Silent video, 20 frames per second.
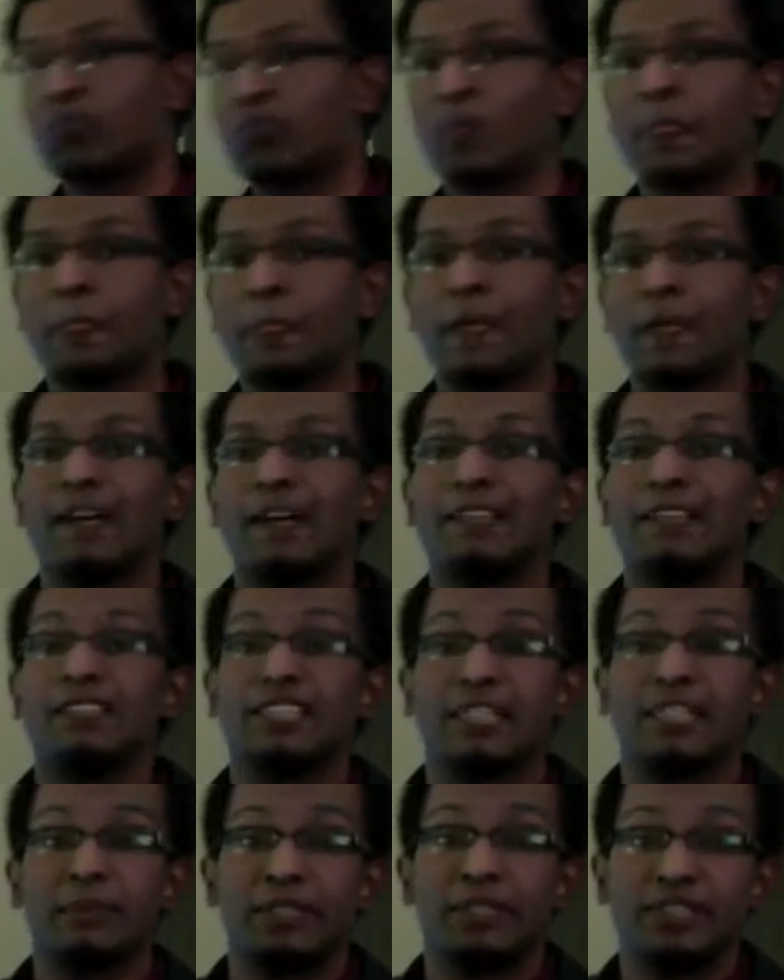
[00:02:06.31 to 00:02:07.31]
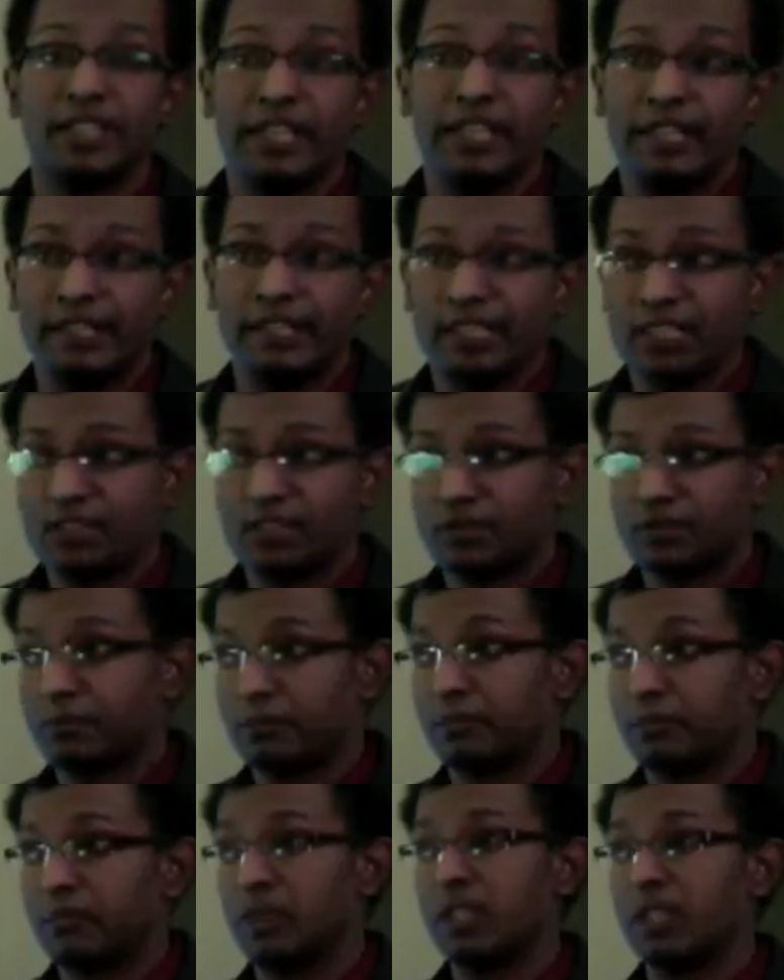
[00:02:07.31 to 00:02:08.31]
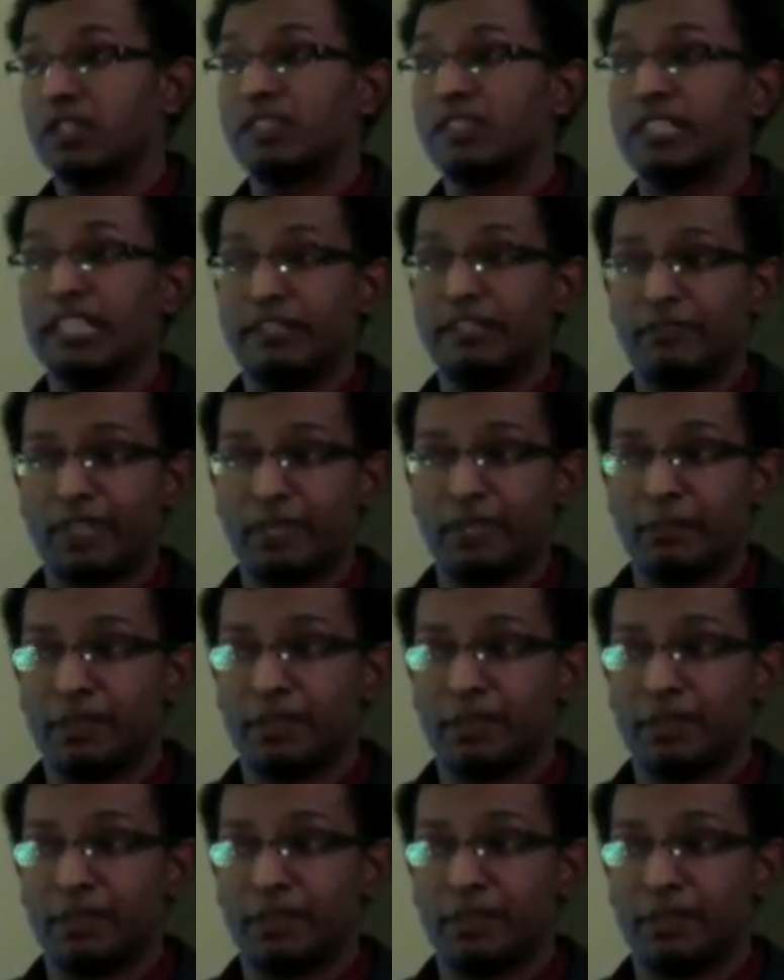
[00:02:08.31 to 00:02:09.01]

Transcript: and the segment share increases from 35%